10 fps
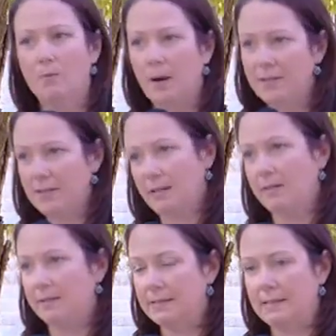was
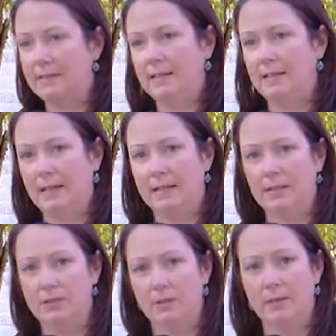here in
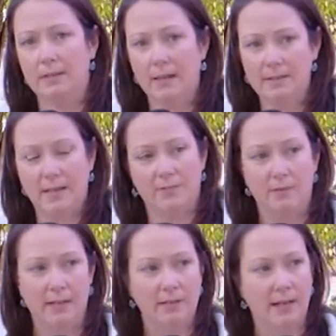1692 and does have
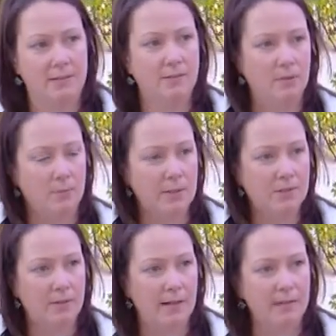direct ties to the
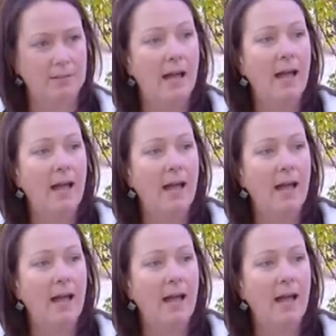witch trials,